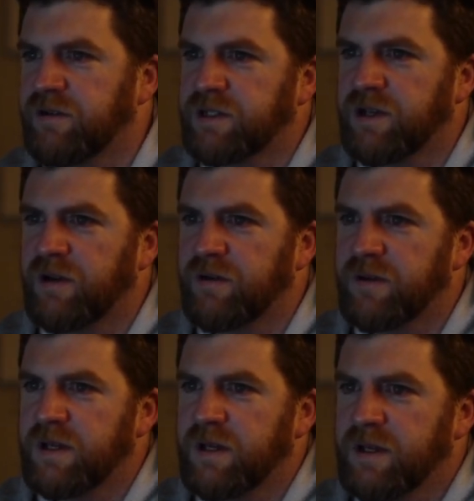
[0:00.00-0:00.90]
So
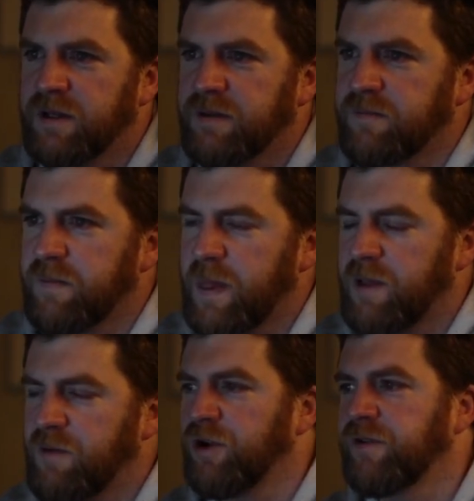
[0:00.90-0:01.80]

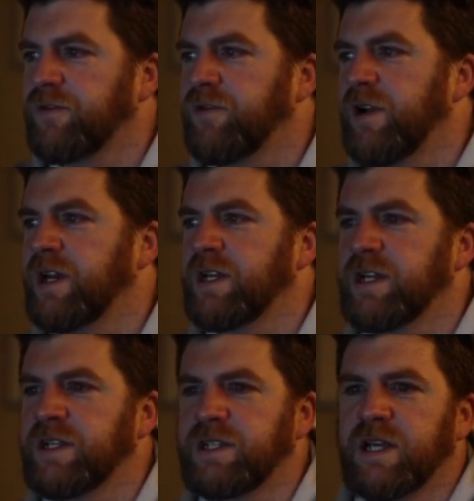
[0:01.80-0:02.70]
what I've created
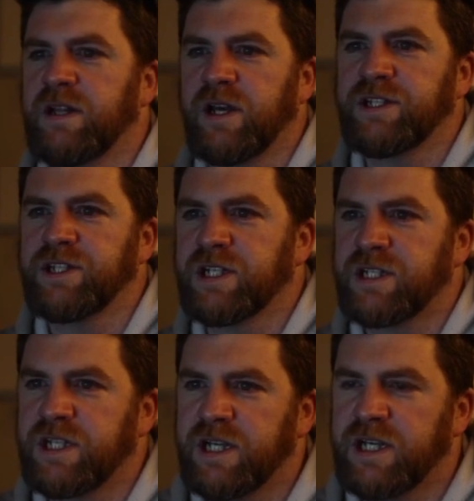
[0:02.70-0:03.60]
is, like, as you can
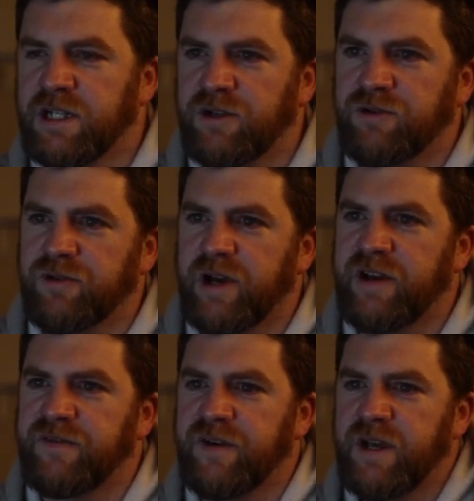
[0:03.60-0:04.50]
see, a little
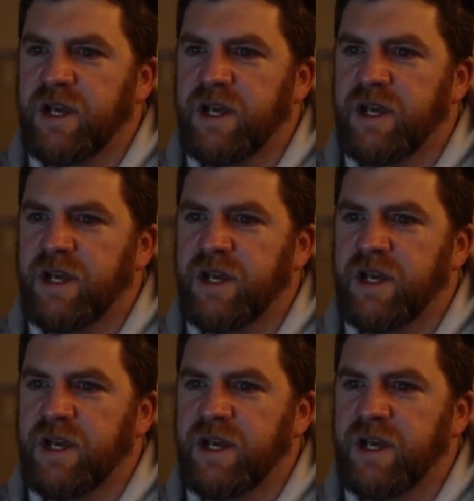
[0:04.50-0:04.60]
graph.